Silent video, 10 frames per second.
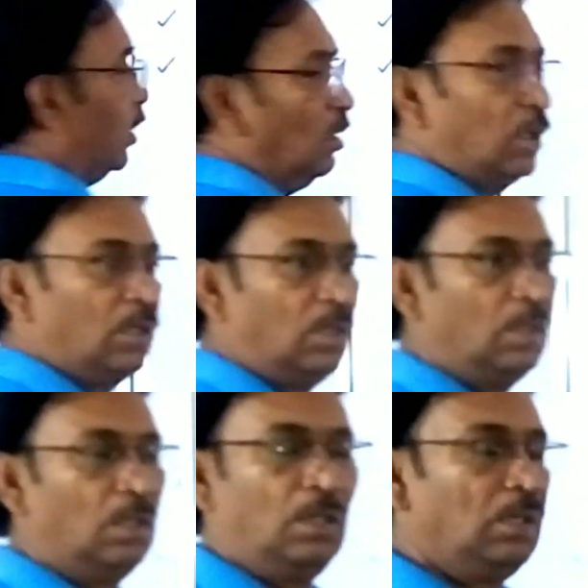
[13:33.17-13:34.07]
what?
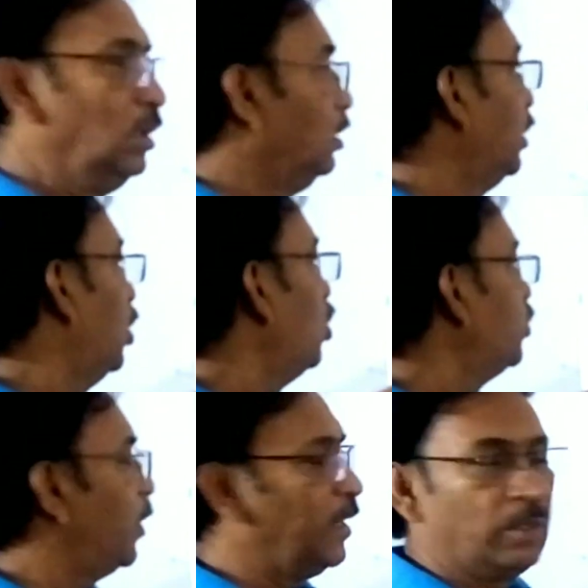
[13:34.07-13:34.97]
The
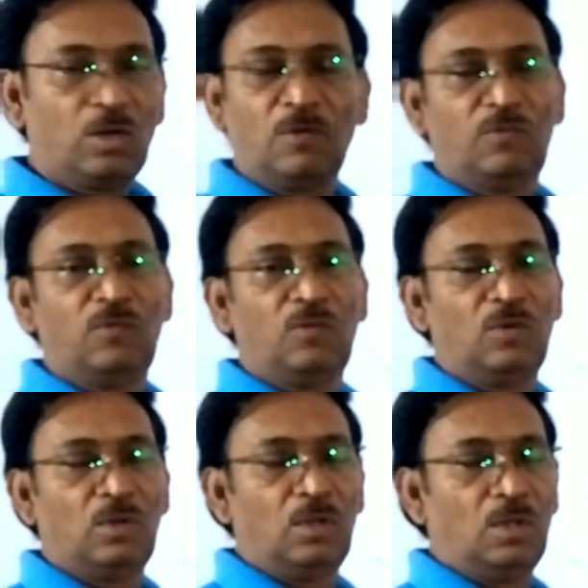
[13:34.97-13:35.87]
cross product of
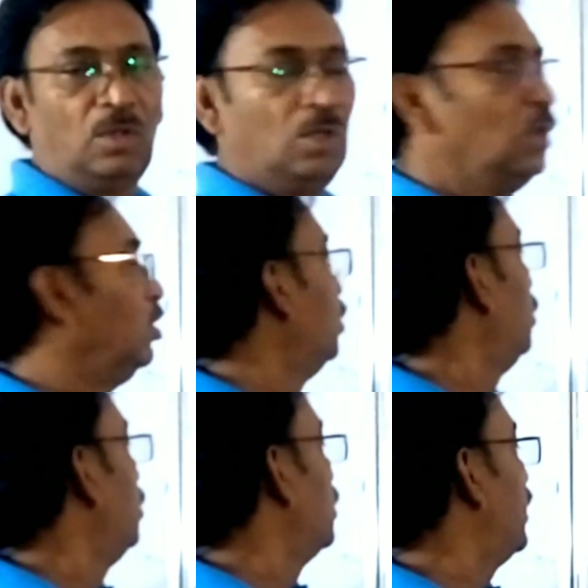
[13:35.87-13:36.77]

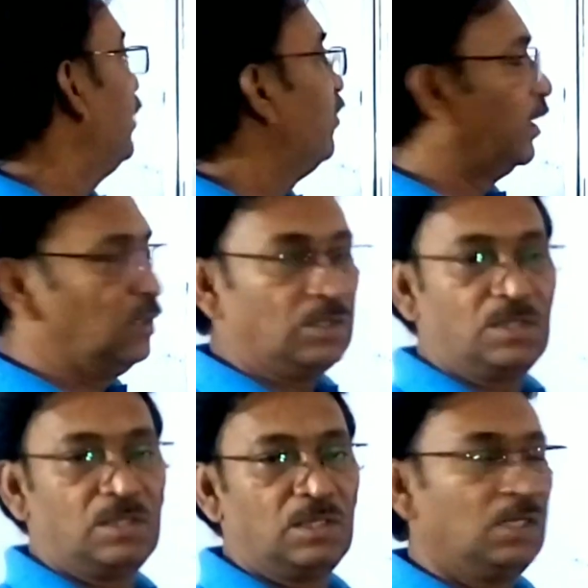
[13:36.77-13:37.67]
same
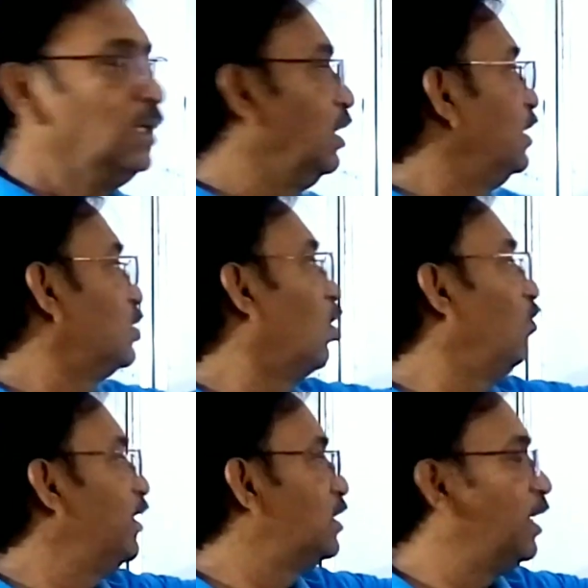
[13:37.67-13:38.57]
vectors is
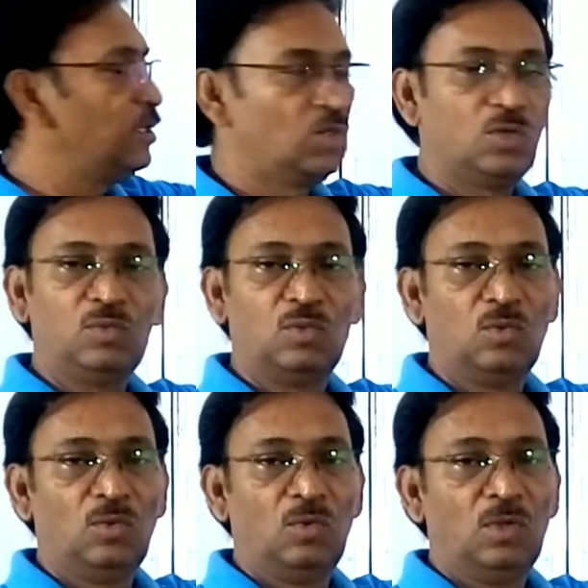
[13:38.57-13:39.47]
always leads
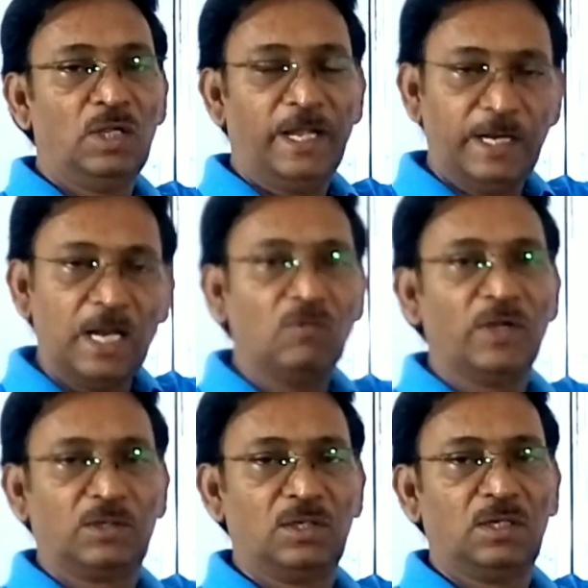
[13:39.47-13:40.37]
to a null
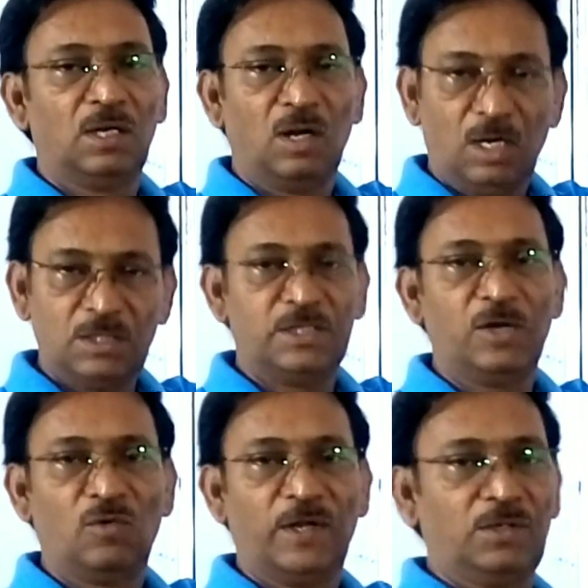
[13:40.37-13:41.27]
vector or
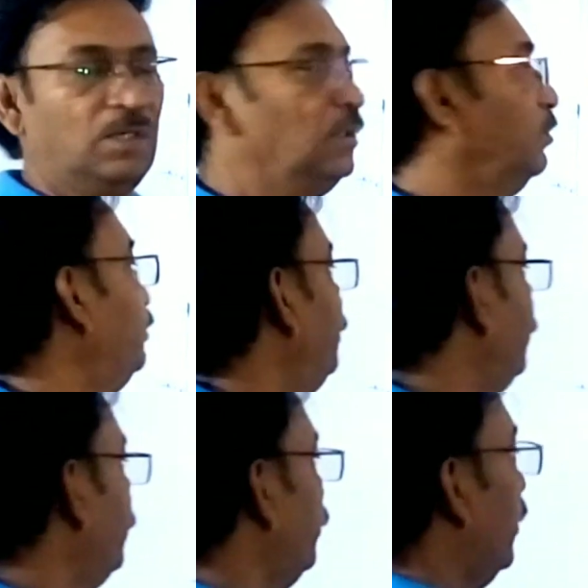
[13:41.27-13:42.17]
zero vector.
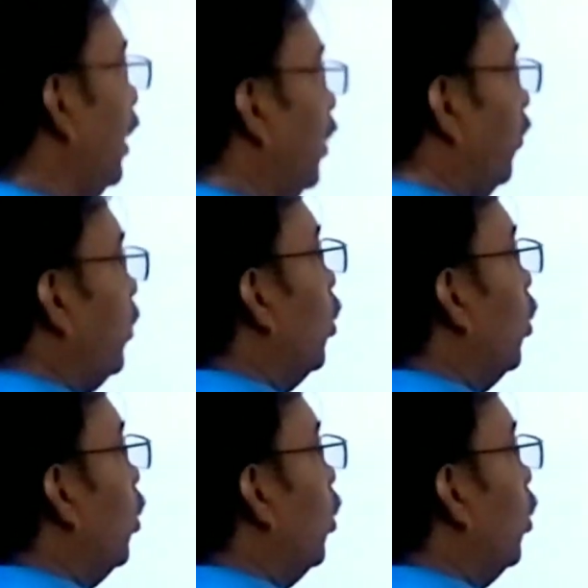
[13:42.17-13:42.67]
And one